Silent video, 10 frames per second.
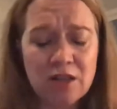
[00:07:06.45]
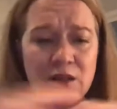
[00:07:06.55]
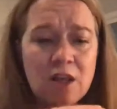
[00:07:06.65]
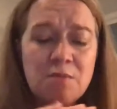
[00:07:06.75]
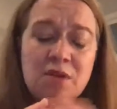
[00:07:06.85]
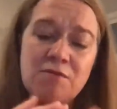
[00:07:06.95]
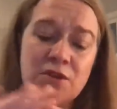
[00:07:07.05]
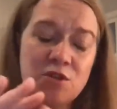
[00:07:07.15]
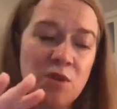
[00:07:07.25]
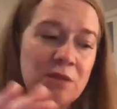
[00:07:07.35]
So that'll be the
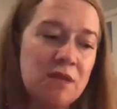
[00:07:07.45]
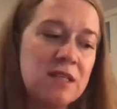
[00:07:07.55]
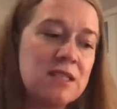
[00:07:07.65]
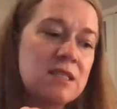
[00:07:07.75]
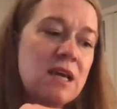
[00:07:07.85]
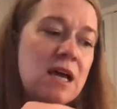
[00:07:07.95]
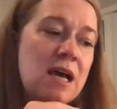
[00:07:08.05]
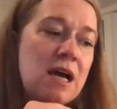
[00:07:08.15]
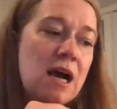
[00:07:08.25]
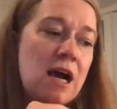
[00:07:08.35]
first 20 minutes.
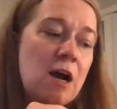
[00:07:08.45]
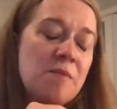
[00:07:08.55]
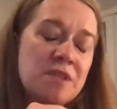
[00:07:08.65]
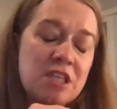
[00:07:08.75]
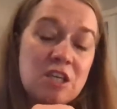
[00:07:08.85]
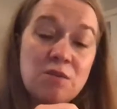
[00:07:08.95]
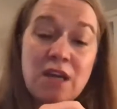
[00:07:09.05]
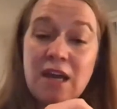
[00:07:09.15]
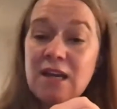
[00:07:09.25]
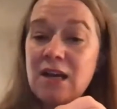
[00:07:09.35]
In the
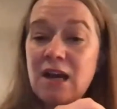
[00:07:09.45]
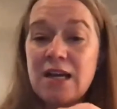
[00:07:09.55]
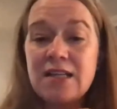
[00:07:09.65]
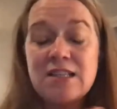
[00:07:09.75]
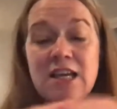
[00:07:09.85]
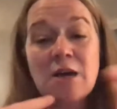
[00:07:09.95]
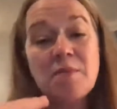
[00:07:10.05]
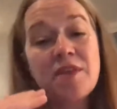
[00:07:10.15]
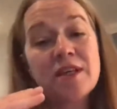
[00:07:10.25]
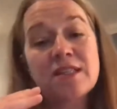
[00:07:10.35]
Q&A, I can take
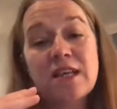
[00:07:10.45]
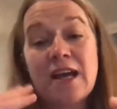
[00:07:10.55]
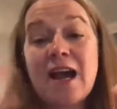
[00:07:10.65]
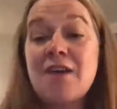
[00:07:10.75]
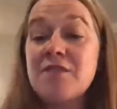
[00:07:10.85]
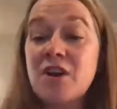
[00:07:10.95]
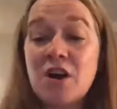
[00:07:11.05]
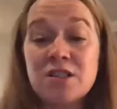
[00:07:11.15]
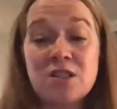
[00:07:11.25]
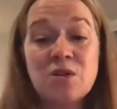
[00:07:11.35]
up things that I haven't
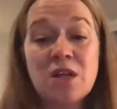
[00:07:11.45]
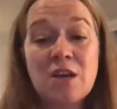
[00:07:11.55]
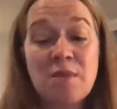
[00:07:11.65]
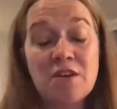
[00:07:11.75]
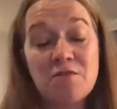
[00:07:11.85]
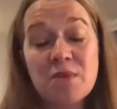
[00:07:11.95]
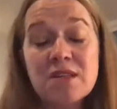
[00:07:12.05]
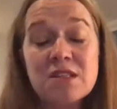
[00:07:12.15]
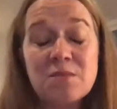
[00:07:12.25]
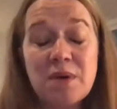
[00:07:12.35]
gotten to that I might have
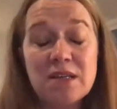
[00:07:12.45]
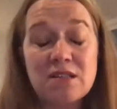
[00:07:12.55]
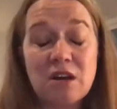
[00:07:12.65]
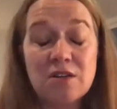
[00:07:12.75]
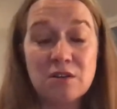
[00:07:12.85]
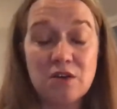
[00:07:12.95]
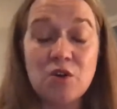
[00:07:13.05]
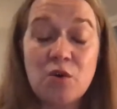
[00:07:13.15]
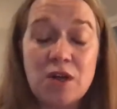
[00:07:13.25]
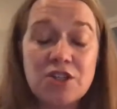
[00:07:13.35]
missed based on
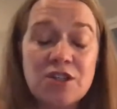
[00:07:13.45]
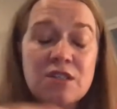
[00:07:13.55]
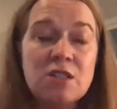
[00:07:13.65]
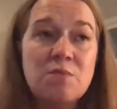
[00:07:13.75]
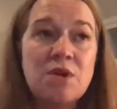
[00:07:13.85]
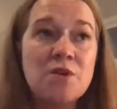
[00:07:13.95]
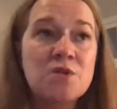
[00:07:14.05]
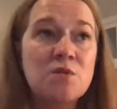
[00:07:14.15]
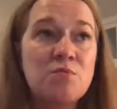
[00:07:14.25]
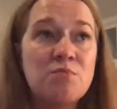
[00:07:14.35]
your questions, but
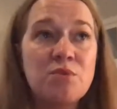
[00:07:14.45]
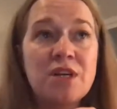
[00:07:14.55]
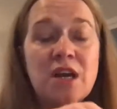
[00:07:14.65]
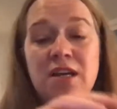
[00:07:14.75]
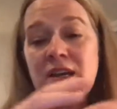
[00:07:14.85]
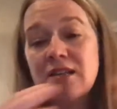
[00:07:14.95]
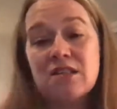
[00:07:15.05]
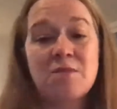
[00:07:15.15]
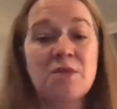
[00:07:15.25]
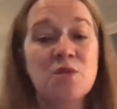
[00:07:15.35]
also Bree and I can get to
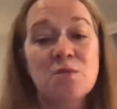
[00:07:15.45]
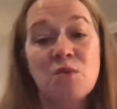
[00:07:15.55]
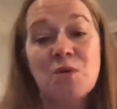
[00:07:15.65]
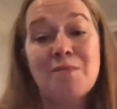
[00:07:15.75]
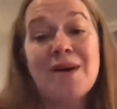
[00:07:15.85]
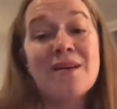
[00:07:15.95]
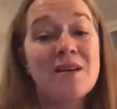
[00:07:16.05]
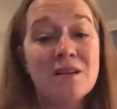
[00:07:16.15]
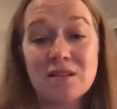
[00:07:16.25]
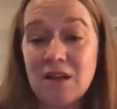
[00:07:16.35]
some of those more
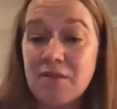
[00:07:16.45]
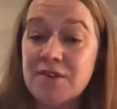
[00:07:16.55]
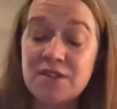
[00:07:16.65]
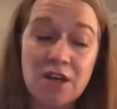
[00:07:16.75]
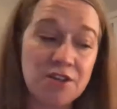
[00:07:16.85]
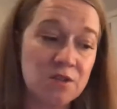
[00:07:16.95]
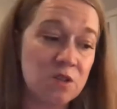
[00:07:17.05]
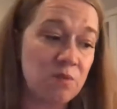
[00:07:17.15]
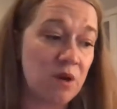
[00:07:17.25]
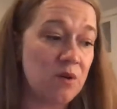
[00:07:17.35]
meta level discussions
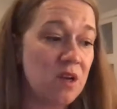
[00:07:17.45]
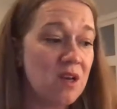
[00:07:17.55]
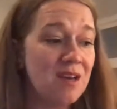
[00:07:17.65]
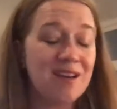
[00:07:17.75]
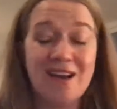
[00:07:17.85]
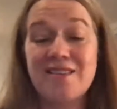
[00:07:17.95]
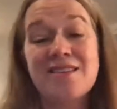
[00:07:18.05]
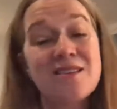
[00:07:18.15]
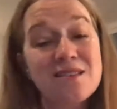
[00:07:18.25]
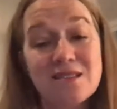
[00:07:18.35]
about
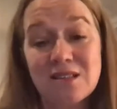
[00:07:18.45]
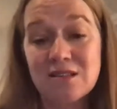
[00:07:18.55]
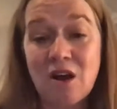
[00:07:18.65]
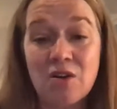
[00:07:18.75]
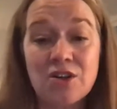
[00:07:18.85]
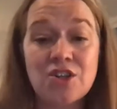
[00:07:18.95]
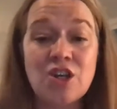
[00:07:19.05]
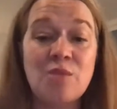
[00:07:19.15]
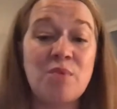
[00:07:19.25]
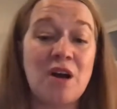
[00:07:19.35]
ethics in
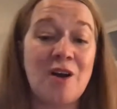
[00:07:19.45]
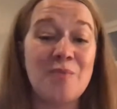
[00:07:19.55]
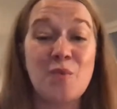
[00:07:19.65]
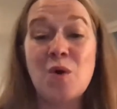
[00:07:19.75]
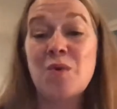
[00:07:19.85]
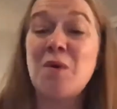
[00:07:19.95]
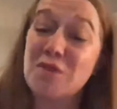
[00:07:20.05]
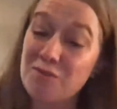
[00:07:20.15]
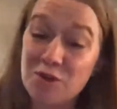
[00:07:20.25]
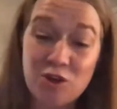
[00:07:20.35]
scholarship, what we want
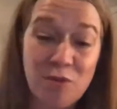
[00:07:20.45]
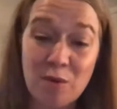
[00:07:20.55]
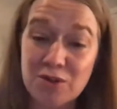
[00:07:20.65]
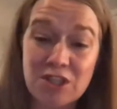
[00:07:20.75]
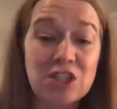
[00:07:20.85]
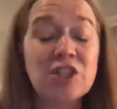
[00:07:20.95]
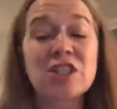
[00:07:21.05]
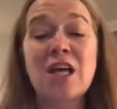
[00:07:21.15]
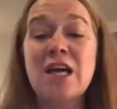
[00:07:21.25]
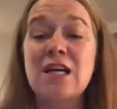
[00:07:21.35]
the future of publishing to look
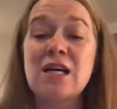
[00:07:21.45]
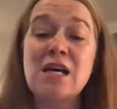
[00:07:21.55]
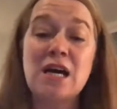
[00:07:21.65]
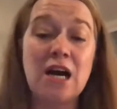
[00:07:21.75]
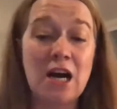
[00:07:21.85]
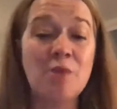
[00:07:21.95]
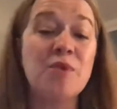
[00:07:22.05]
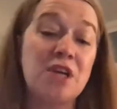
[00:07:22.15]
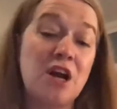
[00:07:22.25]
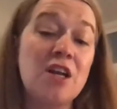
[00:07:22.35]
like. We
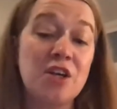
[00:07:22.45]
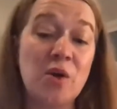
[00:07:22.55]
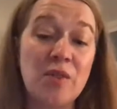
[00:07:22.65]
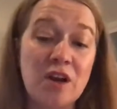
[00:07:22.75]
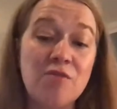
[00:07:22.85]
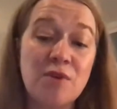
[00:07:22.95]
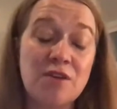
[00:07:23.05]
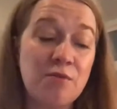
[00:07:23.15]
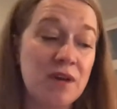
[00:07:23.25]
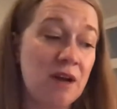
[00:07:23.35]
can kind of go there
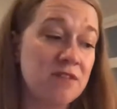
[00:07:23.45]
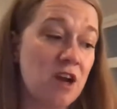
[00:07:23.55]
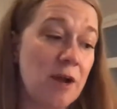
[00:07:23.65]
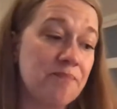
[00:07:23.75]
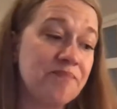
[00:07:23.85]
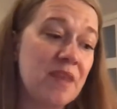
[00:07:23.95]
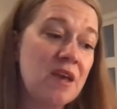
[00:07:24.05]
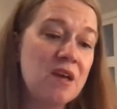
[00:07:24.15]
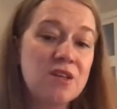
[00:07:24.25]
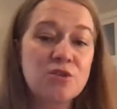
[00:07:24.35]
if we have time.
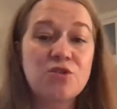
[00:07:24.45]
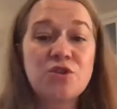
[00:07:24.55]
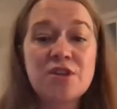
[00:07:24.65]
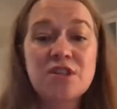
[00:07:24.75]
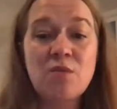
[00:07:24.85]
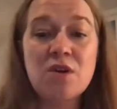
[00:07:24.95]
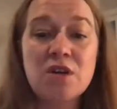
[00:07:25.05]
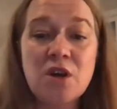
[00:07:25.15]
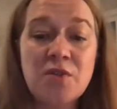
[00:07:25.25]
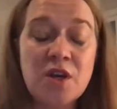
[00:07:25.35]
So two things I want to
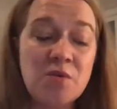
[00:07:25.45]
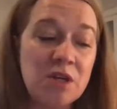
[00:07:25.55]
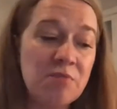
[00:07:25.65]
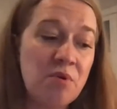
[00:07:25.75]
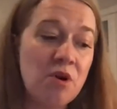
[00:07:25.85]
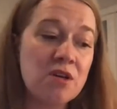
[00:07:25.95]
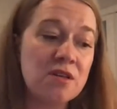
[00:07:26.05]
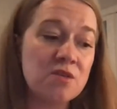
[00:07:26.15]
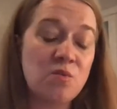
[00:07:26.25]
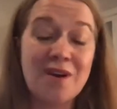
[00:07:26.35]
note that are really important
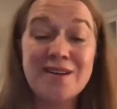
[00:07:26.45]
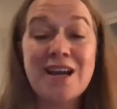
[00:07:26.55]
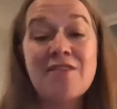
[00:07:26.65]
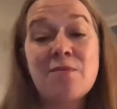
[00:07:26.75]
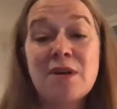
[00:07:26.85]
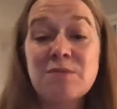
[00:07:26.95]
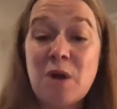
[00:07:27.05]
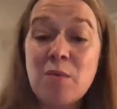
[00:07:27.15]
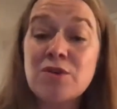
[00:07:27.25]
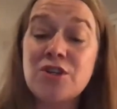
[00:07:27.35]
is one, everybody's
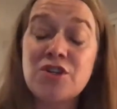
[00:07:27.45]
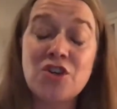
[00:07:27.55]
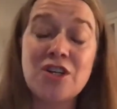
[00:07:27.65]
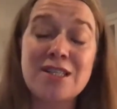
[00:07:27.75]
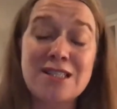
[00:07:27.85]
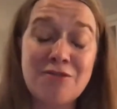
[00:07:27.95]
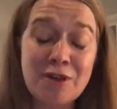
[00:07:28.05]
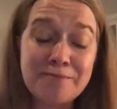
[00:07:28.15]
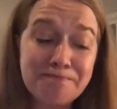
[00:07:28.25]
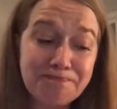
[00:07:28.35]
publishing journey is different.